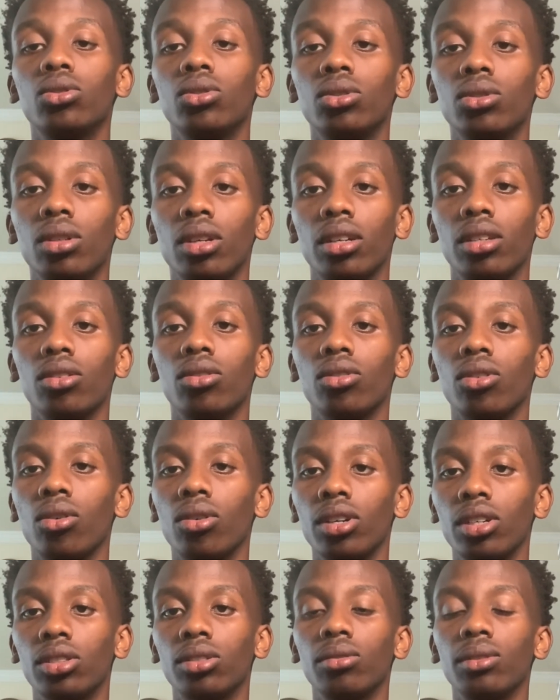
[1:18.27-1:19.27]
And
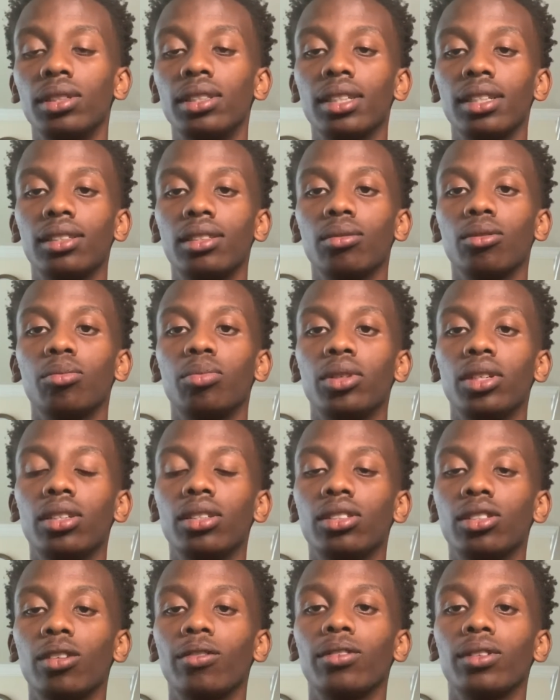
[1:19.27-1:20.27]
history tends to repeat
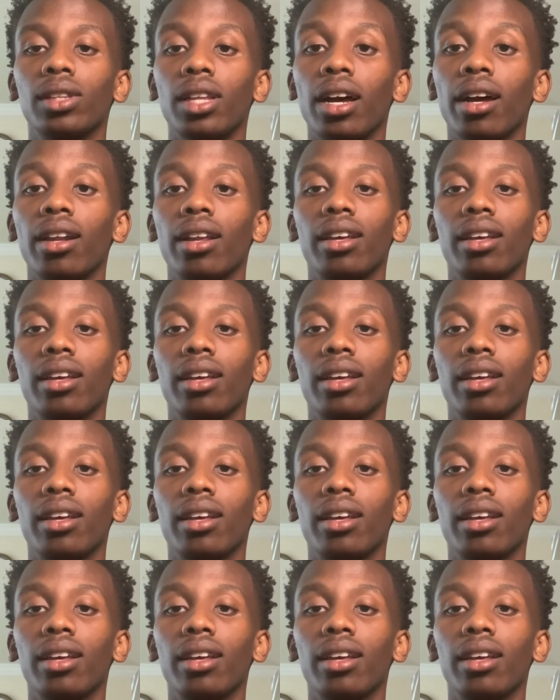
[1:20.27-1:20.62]
itself a lot.